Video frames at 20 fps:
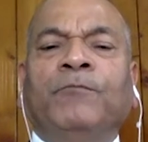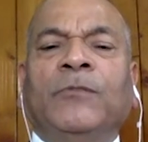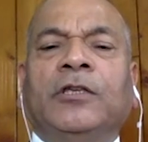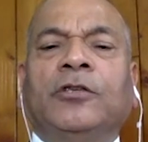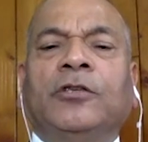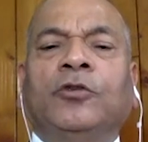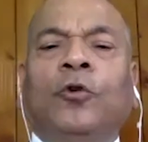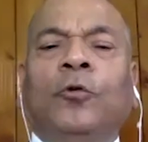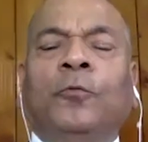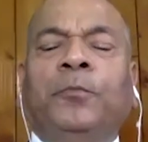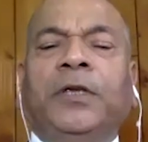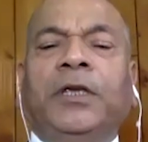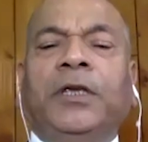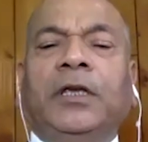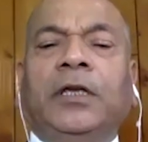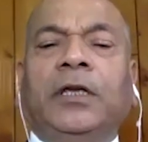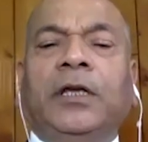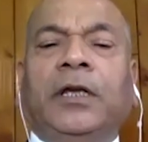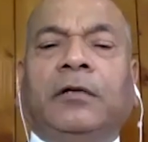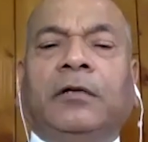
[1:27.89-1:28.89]
so be
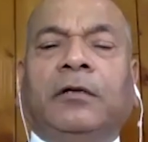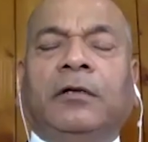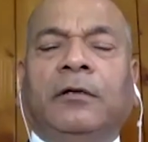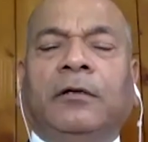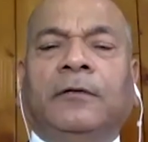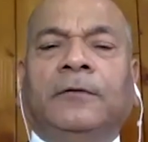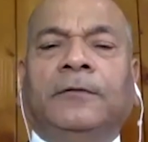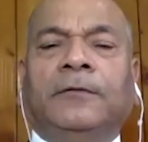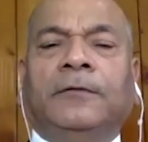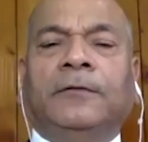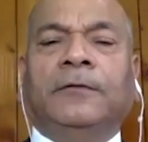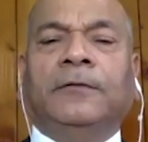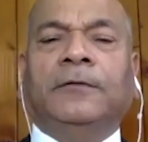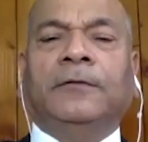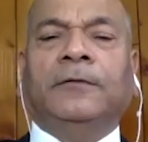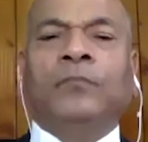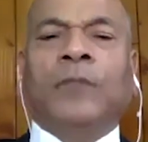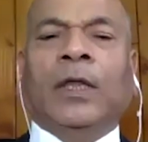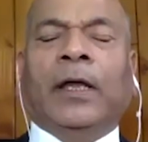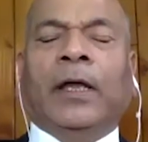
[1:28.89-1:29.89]
it.
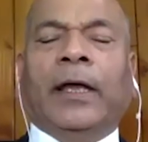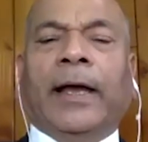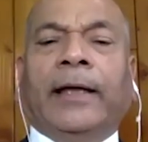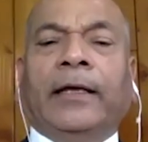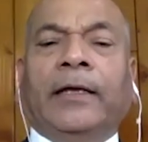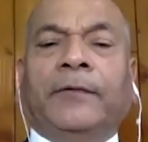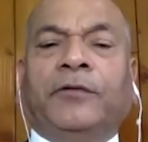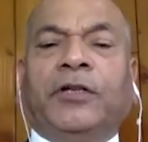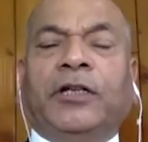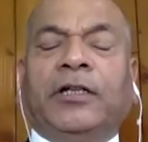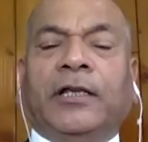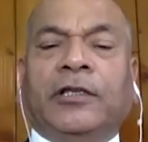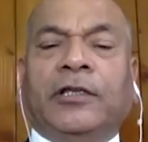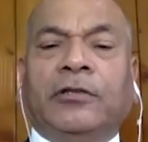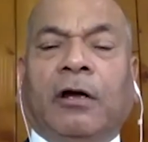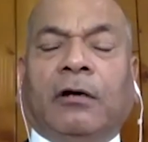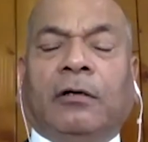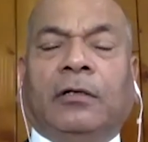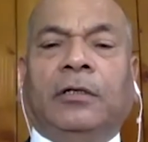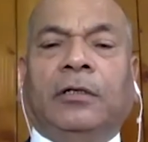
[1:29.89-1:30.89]
And if she does
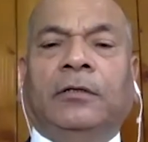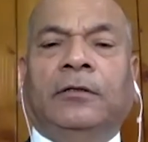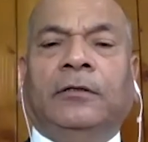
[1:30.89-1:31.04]
not,